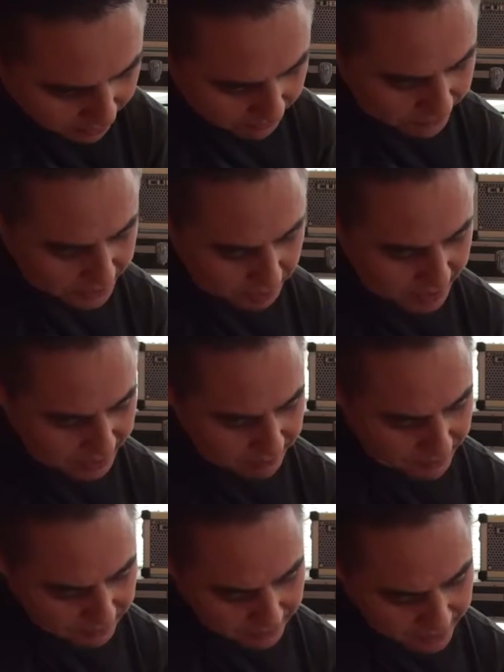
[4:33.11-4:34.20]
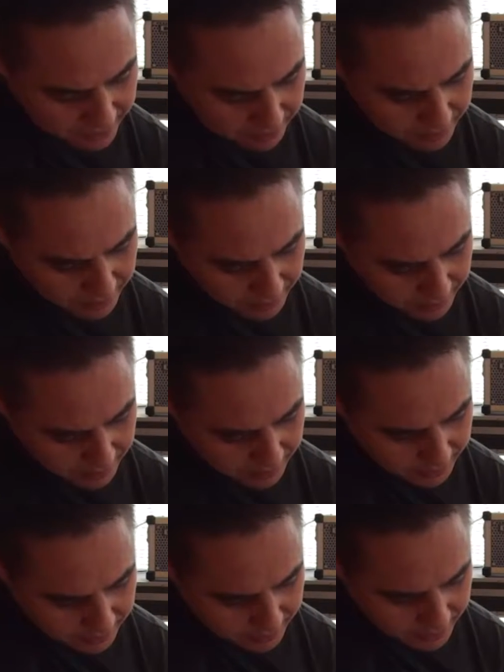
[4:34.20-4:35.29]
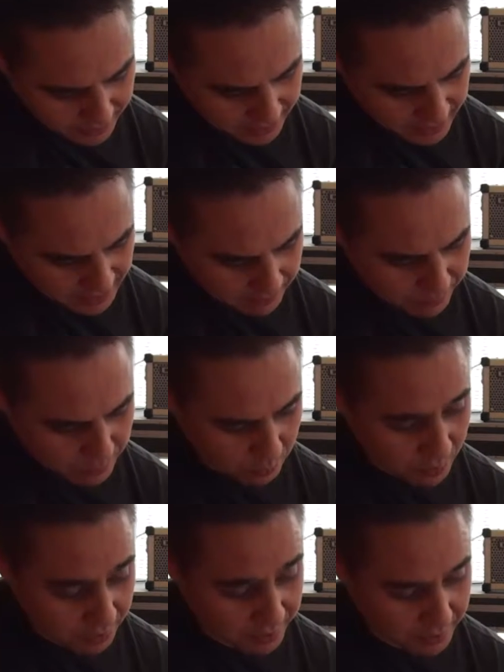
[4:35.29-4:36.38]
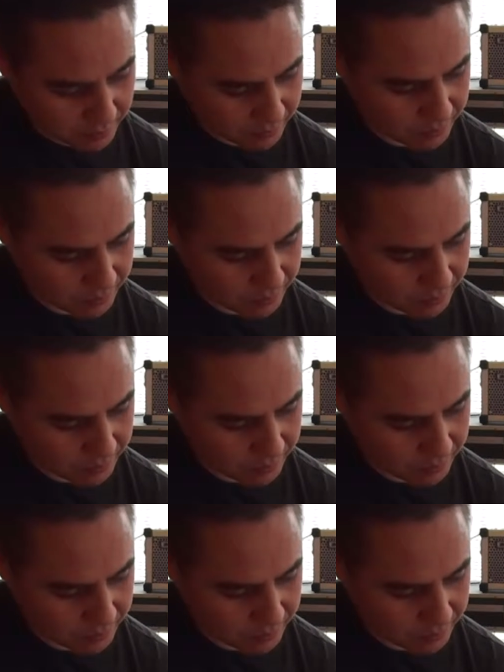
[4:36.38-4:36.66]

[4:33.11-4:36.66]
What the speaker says: I'll forget about E flat for now. E, well, that